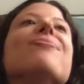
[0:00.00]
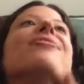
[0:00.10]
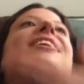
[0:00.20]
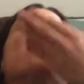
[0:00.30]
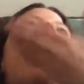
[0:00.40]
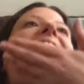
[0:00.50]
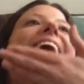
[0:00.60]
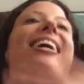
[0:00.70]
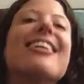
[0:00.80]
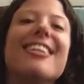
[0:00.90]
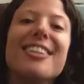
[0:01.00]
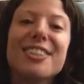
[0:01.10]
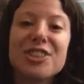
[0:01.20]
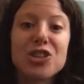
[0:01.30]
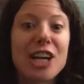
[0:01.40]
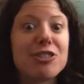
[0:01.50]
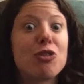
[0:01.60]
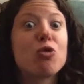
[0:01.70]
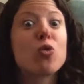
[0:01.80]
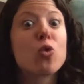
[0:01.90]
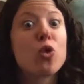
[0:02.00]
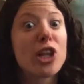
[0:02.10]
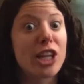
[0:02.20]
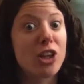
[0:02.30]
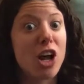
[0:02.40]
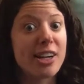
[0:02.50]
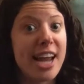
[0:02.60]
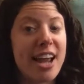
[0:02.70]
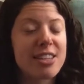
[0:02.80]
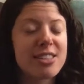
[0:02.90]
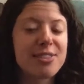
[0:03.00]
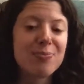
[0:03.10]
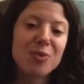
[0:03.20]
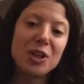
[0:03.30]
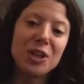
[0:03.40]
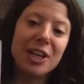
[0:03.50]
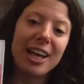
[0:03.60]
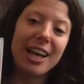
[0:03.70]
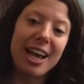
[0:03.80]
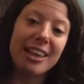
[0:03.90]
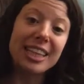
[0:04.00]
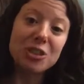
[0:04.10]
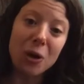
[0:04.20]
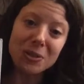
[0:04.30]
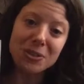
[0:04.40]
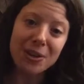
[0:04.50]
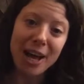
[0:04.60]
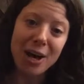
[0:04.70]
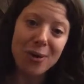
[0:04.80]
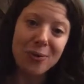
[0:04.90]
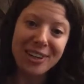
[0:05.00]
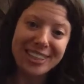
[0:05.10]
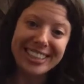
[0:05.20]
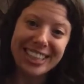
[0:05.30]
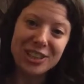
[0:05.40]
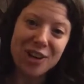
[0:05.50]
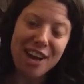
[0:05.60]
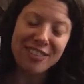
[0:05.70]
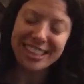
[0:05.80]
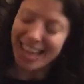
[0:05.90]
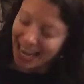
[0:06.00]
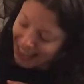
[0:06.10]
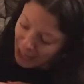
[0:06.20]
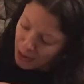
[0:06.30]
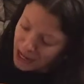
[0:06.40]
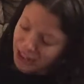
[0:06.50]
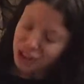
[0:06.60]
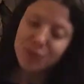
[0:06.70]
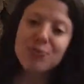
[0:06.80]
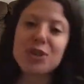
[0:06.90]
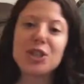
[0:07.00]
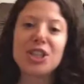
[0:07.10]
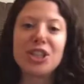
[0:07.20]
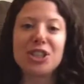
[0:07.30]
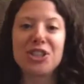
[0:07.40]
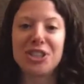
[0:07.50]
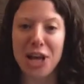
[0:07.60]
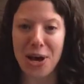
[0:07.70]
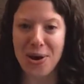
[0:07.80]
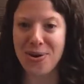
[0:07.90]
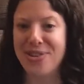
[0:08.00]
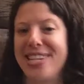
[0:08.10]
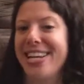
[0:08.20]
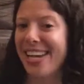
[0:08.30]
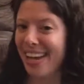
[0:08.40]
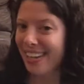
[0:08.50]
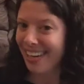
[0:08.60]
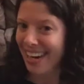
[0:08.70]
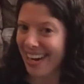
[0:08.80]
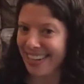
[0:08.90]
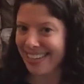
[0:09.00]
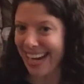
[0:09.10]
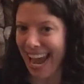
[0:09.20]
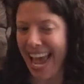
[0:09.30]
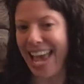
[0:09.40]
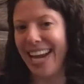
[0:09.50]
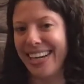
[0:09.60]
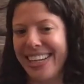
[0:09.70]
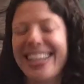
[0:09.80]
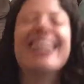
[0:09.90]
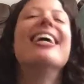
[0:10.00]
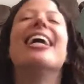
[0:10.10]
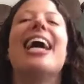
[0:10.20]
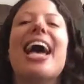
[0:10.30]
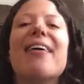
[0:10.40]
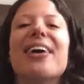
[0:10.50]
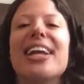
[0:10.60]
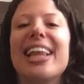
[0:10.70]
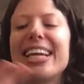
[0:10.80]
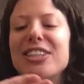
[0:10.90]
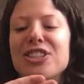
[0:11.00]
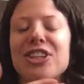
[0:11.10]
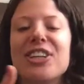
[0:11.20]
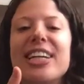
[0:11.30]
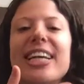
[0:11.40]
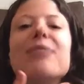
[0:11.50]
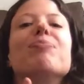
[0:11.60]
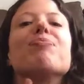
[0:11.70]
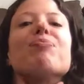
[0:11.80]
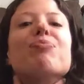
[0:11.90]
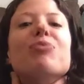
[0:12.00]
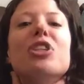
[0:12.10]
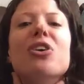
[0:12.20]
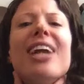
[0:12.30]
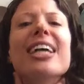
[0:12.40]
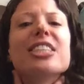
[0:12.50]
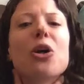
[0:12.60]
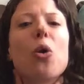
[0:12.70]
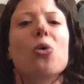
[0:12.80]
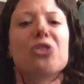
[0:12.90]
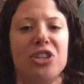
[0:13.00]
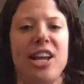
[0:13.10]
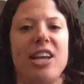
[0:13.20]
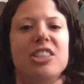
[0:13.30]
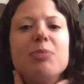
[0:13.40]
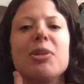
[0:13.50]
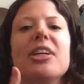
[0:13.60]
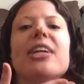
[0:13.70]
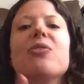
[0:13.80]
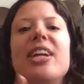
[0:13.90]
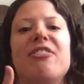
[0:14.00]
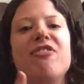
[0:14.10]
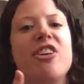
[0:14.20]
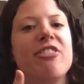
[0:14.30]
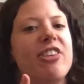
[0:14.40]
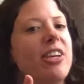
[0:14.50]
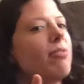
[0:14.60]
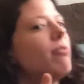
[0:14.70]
The neck. Giraffes have really long necks. And that's also how we're going to say giraffe in sign language. So take out your hand again, and we're going to like turn it. Don't actually hold your neck. Just put your hand right in front of it.